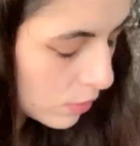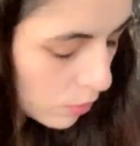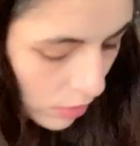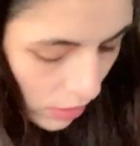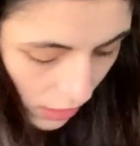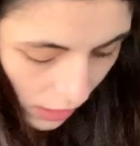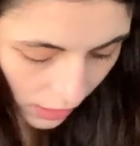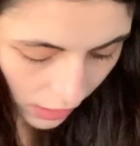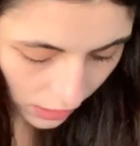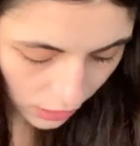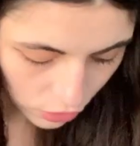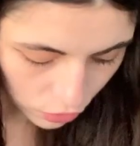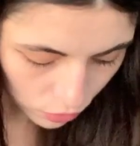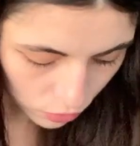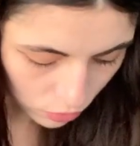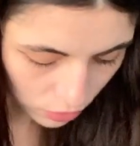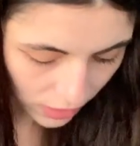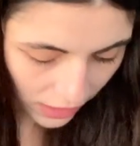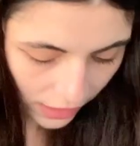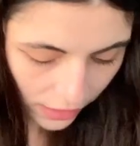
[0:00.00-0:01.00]
What can they do
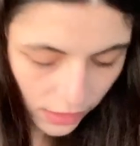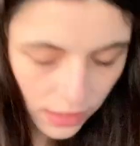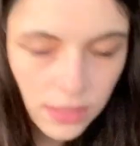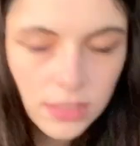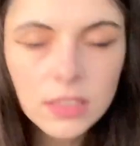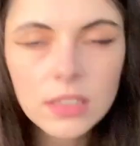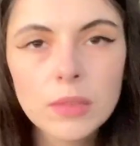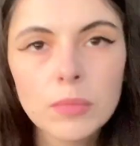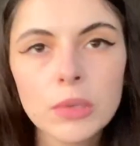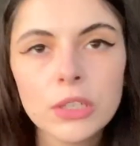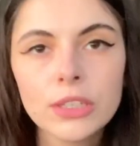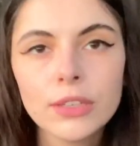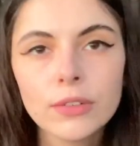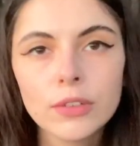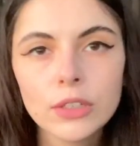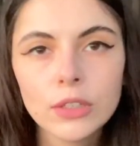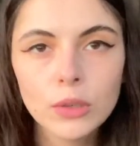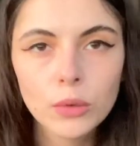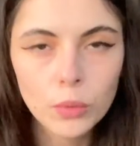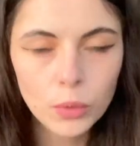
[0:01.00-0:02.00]
to get this in the
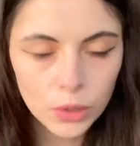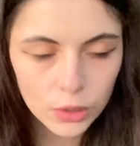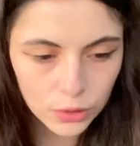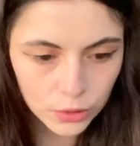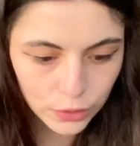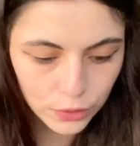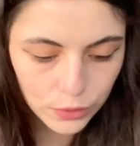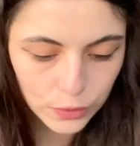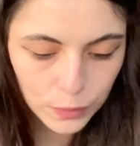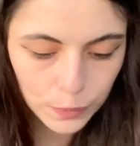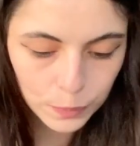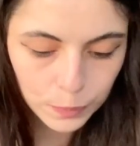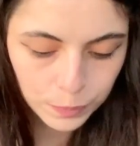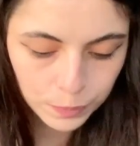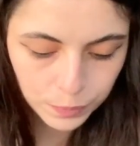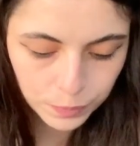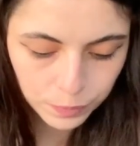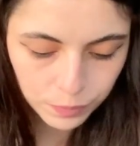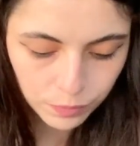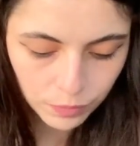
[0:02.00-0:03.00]
material world?
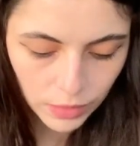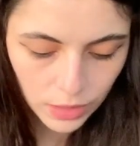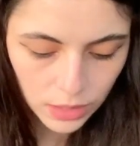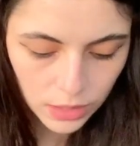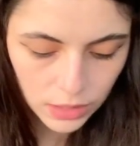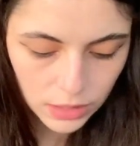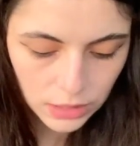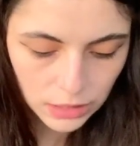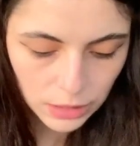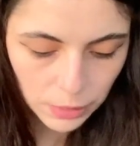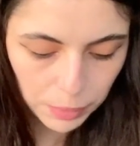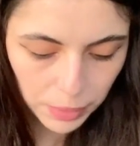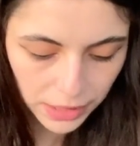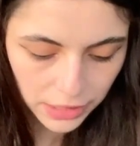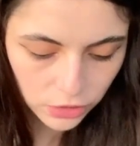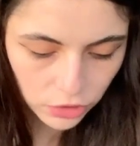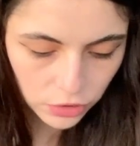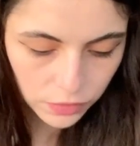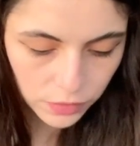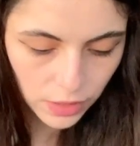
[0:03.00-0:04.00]
The
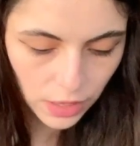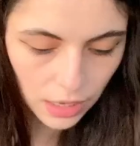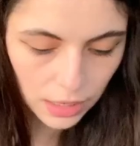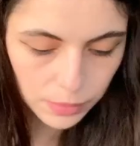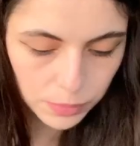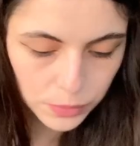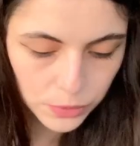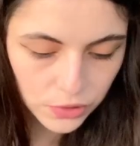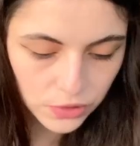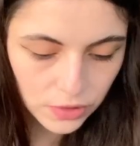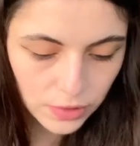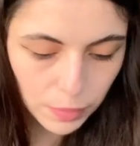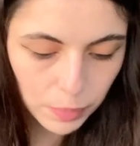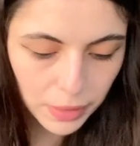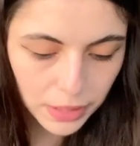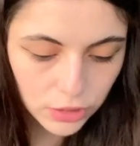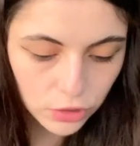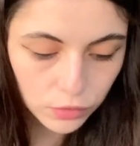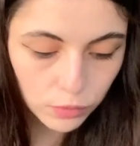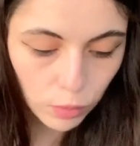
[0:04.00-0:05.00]
Page of Cups, the
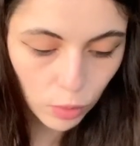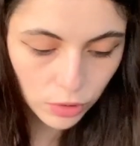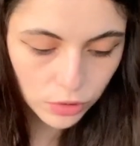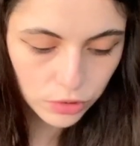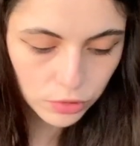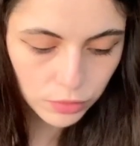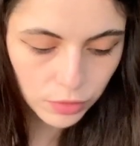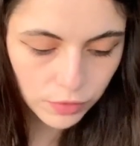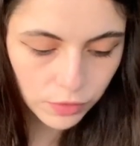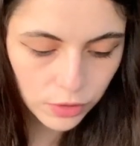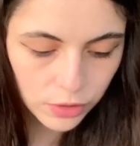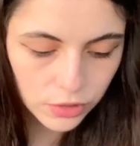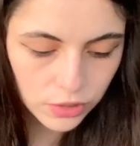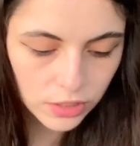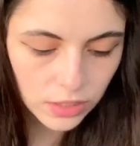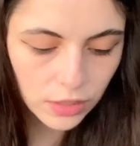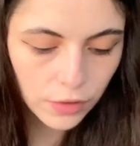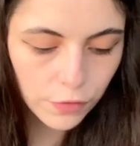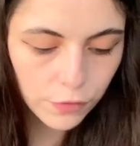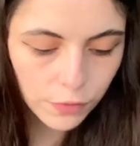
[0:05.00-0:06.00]
Page of Wands reverse,
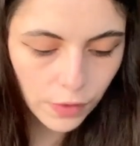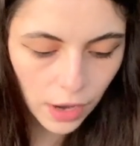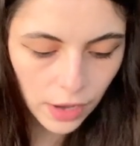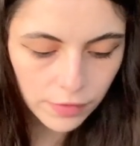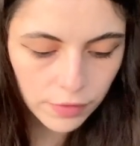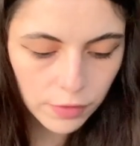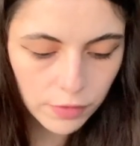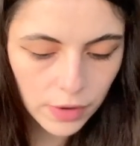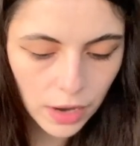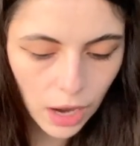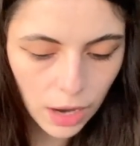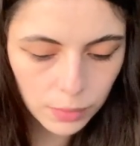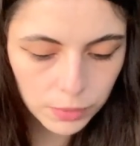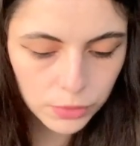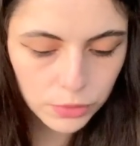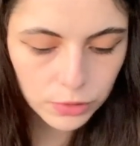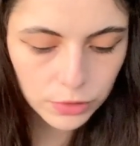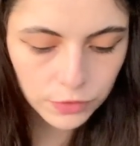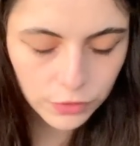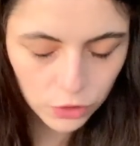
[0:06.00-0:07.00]
and the Five of
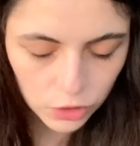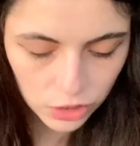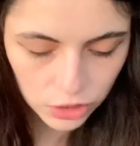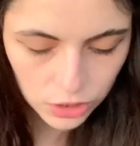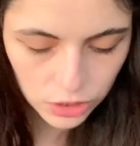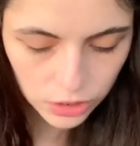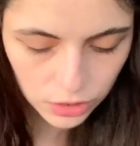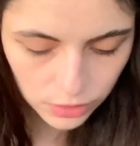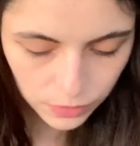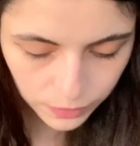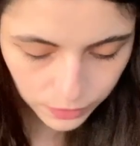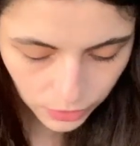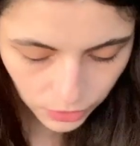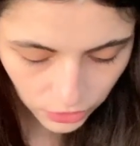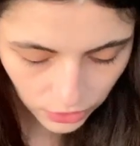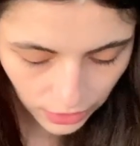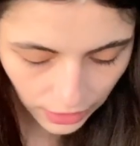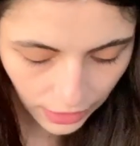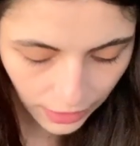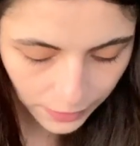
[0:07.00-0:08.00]
Cups reverse.
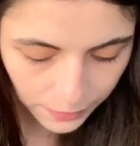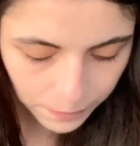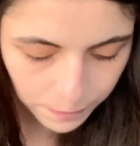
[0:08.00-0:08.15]
Okay.